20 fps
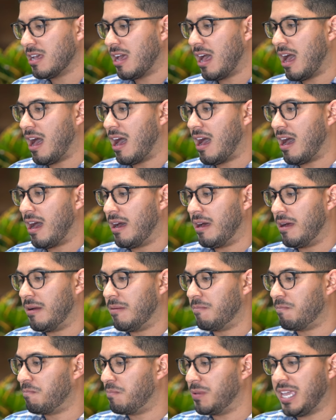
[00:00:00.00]

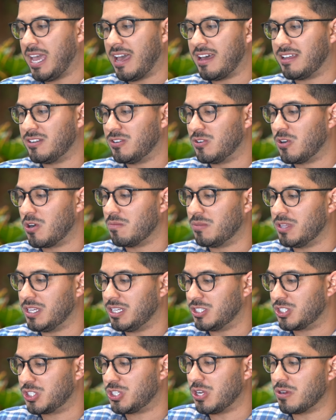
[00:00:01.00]
But yeah,
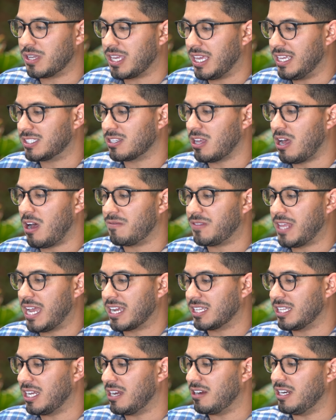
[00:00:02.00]
normally showcase off that
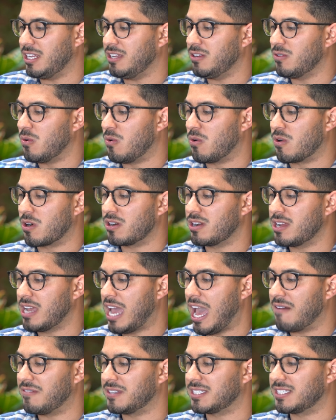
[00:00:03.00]
clarity or
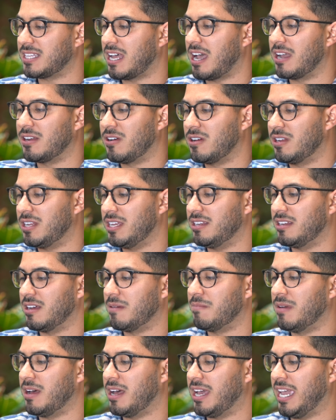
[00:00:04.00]
have a stein on it, a